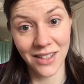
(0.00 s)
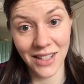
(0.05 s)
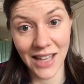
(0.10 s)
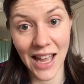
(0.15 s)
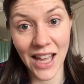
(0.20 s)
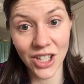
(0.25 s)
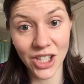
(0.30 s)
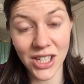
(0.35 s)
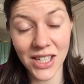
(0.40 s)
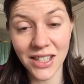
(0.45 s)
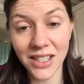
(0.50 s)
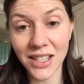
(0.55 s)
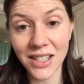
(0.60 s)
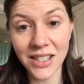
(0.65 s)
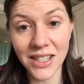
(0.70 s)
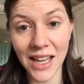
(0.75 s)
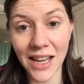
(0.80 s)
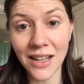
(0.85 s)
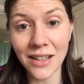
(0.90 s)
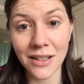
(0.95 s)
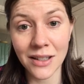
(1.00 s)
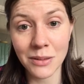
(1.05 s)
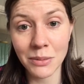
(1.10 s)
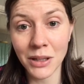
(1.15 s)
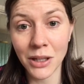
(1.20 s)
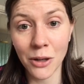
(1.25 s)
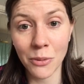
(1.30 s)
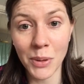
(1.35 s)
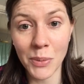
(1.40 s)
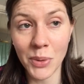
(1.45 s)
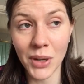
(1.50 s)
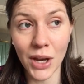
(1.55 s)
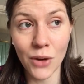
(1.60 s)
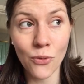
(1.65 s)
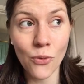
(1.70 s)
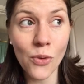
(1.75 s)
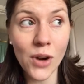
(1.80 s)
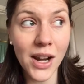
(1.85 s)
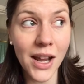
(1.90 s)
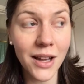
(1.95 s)
actually sustain us. You know, people get
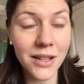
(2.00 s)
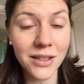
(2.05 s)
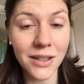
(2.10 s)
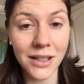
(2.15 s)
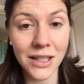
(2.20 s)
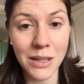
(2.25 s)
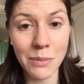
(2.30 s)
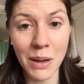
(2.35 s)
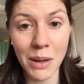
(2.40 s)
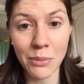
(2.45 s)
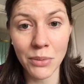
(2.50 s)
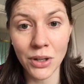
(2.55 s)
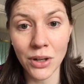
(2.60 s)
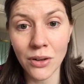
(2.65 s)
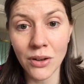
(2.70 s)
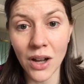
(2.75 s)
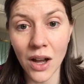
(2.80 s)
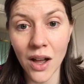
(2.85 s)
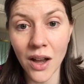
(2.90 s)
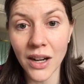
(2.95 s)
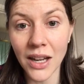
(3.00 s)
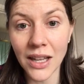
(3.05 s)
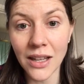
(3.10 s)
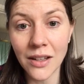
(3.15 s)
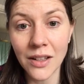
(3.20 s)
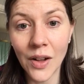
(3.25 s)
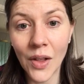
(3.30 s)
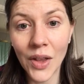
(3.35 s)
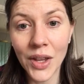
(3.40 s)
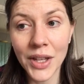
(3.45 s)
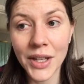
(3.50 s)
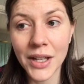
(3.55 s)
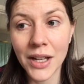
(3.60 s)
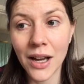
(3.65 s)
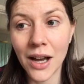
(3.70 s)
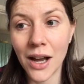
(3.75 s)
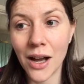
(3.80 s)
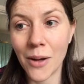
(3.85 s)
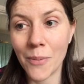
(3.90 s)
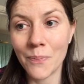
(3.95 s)
really excited about Manuka honey.
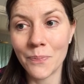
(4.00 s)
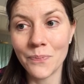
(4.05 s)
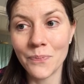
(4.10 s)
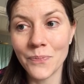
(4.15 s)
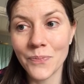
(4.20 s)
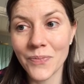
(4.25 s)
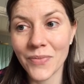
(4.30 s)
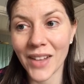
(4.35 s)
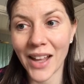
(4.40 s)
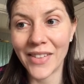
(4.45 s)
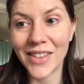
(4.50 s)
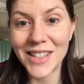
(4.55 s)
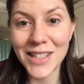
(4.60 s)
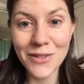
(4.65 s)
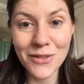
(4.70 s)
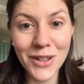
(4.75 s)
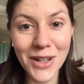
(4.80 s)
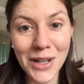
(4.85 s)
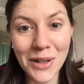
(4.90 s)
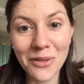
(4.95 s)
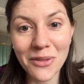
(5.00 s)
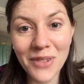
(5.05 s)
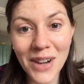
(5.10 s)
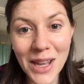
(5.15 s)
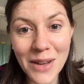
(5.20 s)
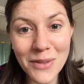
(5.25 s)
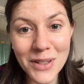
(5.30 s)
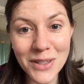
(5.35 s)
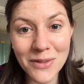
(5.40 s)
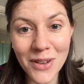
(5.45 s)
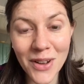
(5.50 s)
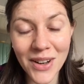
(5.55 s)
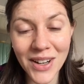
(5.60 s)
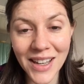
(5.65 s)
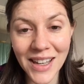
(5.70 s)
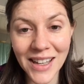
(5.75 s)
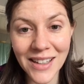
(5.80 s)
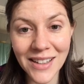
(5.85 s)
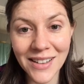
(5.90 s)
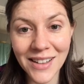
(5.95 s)
and the different kind of flavours of
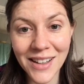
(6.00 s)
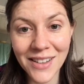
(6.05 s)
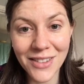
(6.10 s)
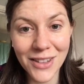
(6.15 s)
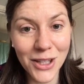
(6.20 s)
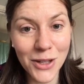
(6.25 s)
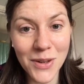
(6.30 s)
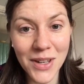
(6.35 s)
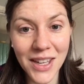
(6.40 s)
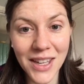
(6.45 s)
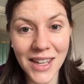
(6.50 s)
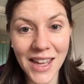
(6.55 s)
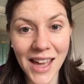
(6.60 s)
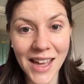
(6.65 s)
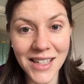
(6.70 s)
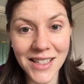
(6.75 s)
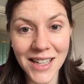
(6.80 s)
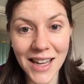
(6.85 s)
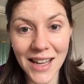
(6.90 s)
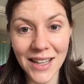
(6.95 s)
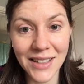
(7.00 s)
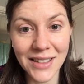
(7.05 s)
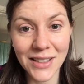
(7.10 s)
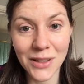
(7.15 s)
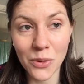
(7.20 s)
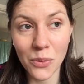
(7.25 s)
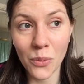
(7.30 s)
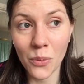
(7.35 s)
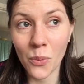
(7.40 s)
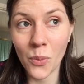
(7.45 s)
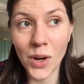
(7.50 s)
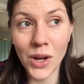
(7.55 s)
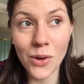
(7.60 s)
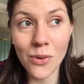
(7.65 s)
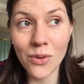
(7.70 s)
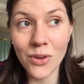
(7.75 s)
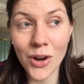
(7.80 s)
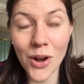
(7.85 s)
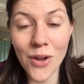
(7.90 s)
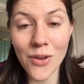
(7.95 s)
honey that you can get. And we
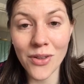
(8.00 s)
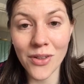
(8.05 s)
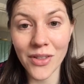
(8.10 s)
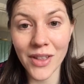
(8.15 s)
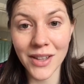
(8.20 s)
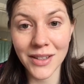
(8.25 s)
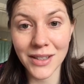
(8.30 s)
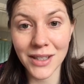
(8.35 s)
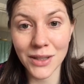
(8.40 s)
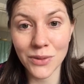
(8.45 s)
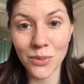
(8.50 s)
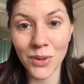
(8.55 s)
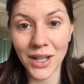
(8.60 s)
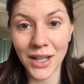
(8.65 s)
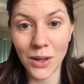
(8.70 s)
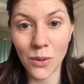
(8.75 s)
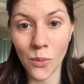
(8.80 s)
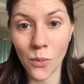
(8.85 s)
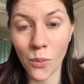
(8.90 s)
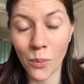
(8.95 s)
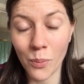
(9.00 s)
all know that there's this really